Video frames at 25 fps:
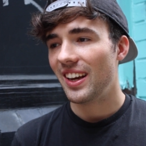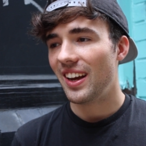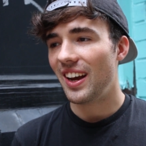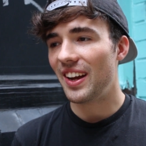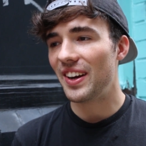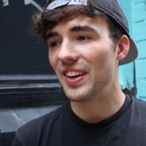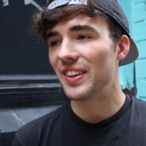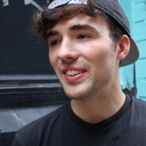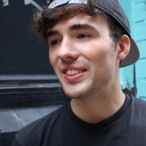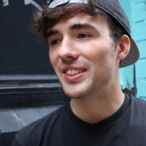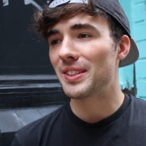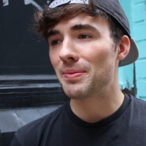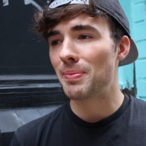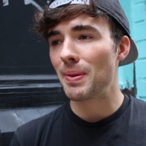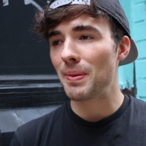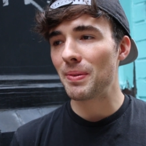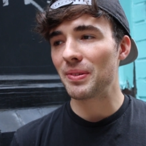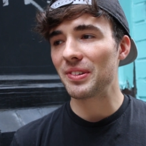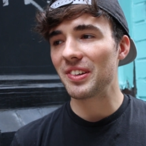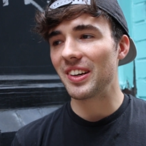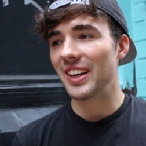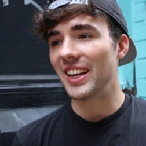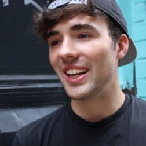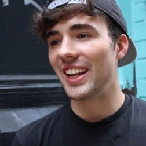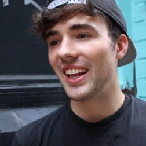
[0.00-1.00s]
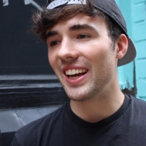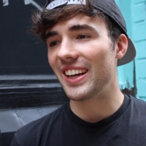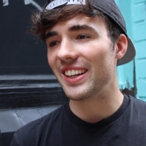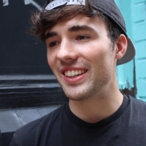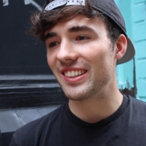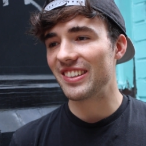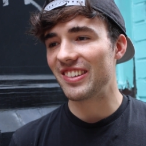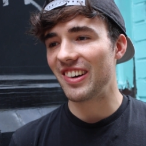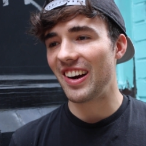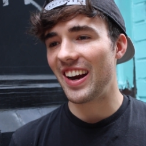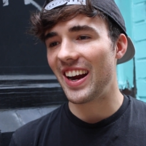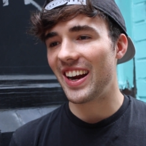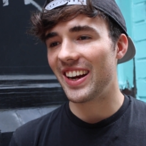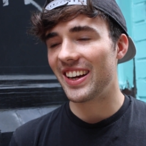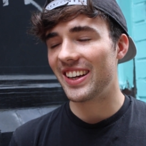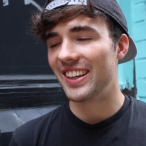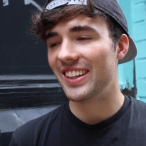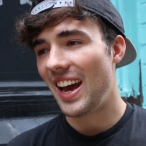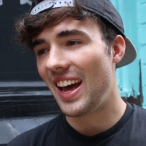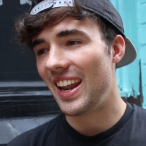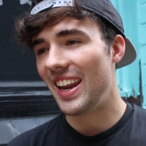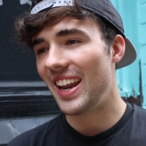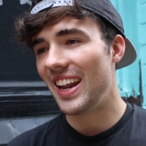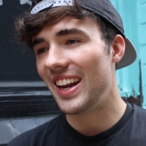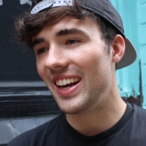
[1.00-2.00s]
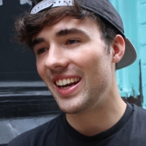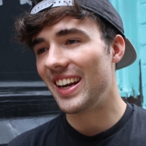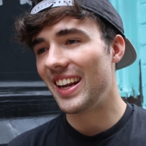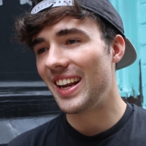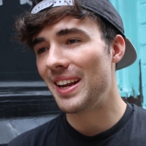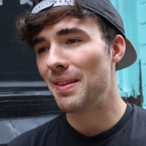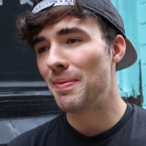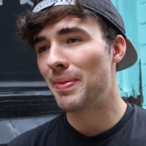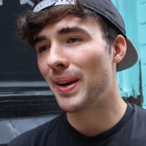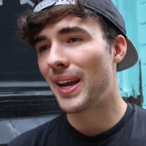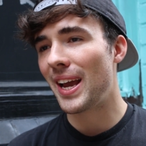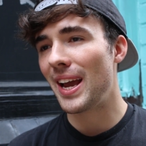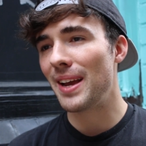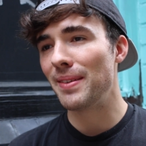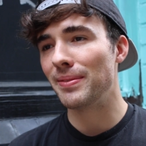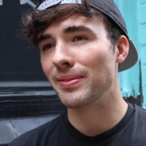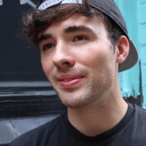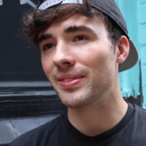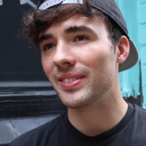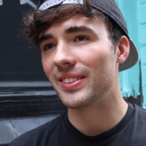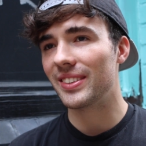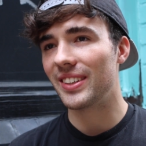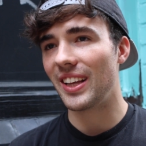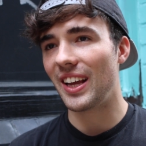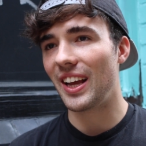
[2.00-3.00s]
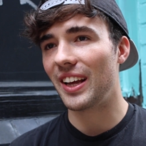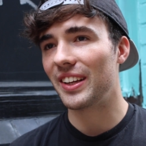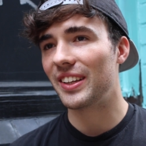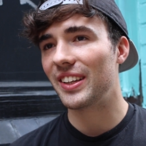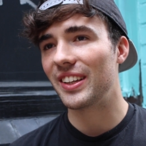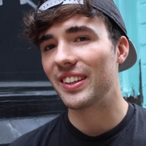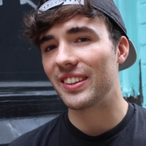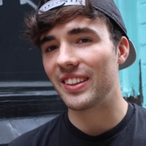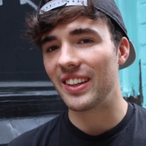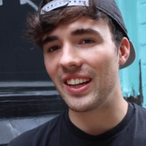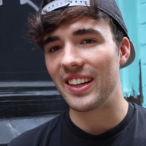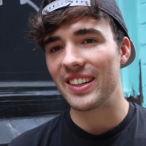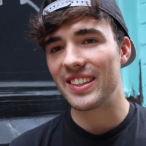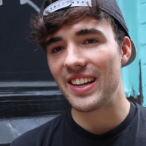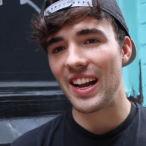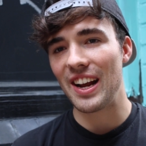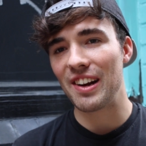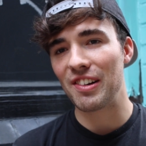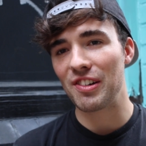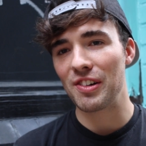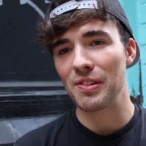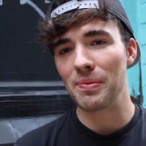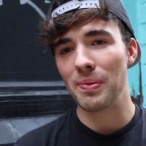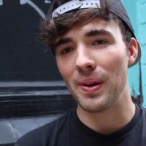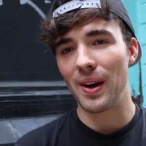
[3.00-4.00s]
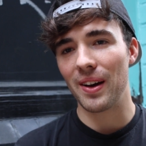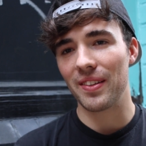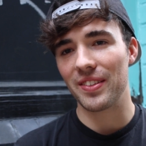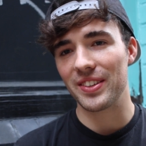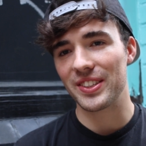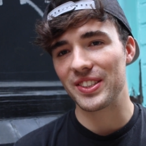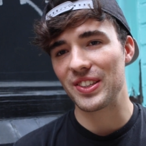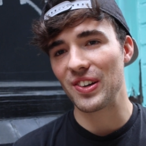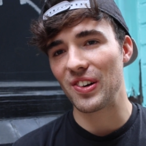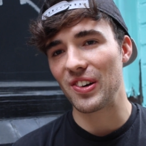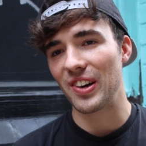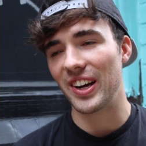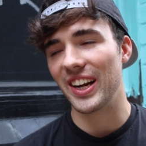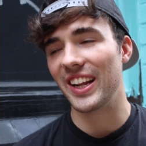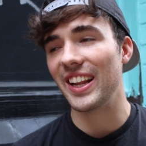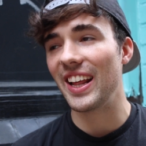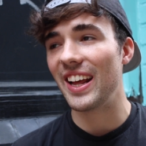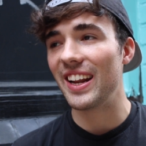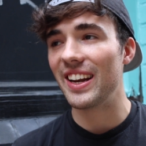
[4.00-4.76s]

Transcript: I noticed that people really liked Greg, and then he became an integral part of the story, and